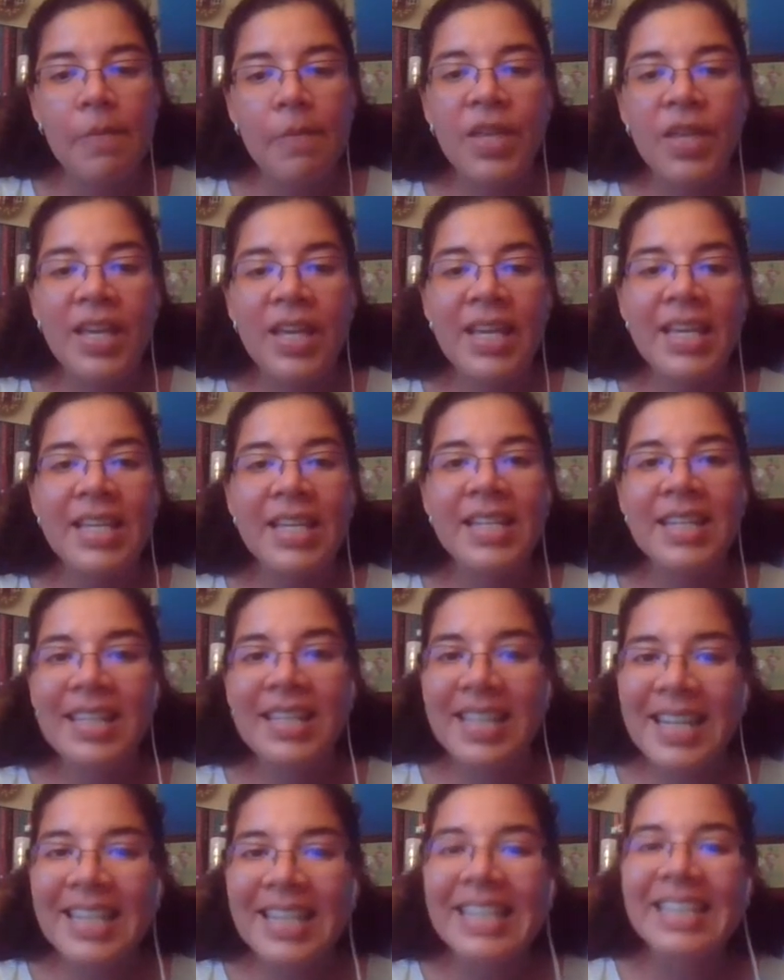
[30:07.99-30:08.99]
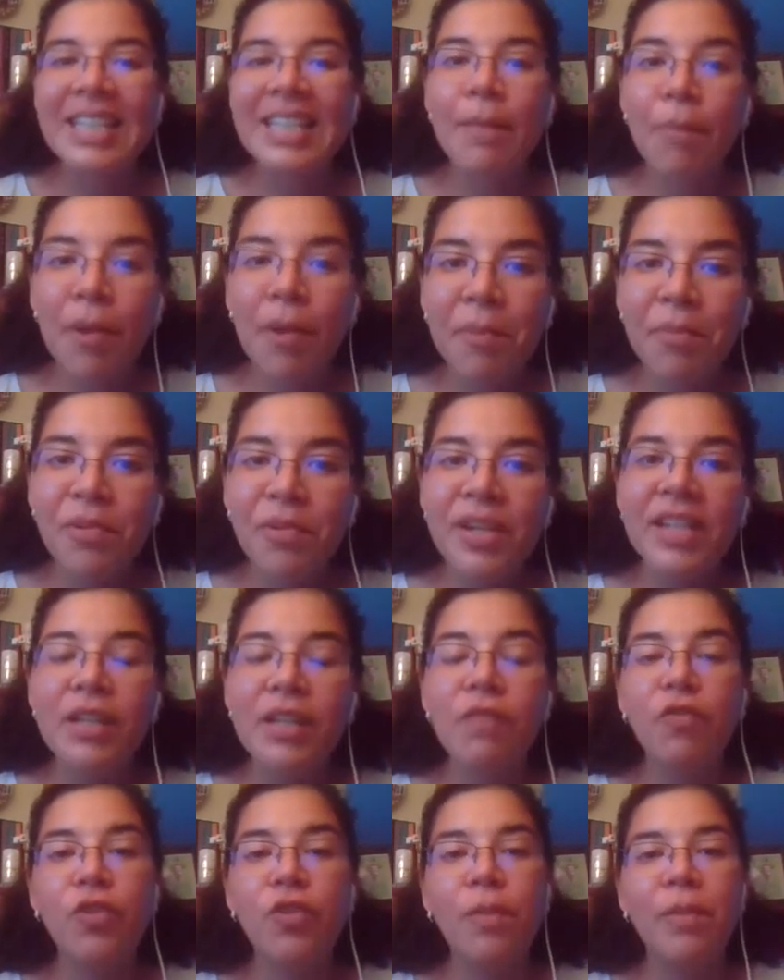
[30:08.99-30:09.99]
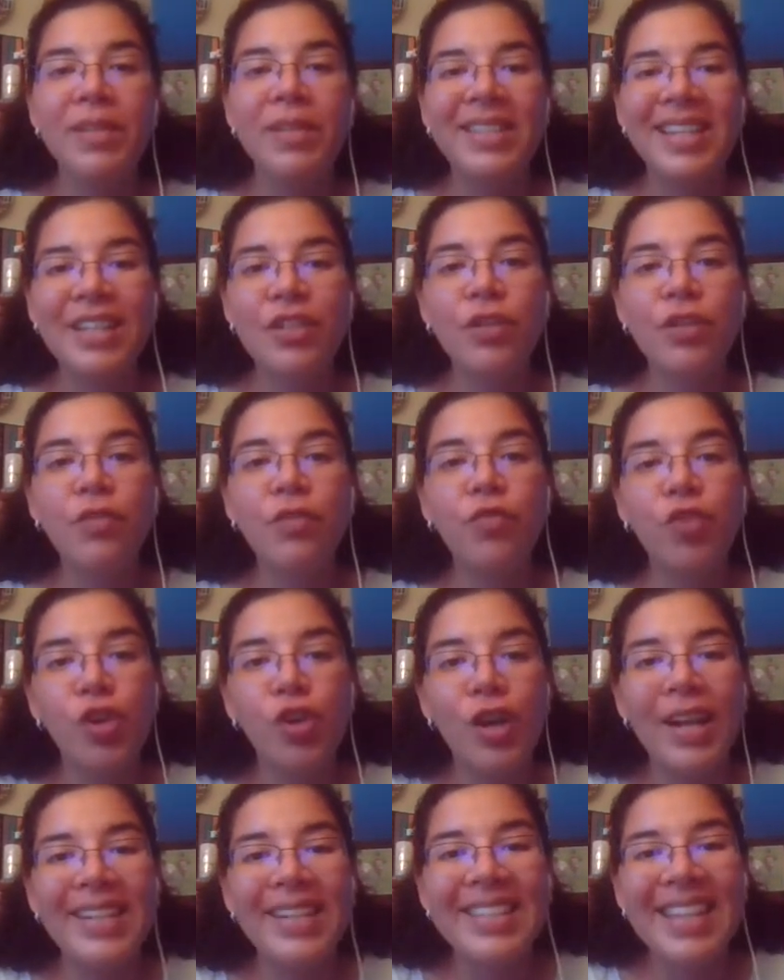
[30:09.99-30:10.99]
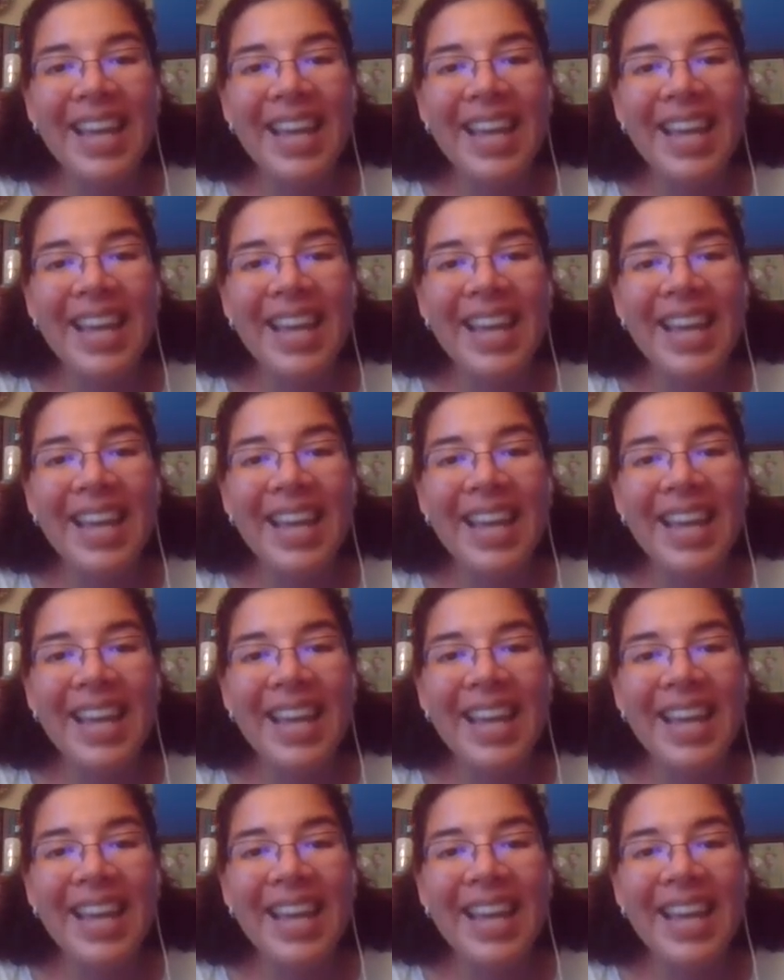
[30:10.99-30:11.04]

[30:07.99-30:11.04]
And again, it's in preparation for a potential fertilized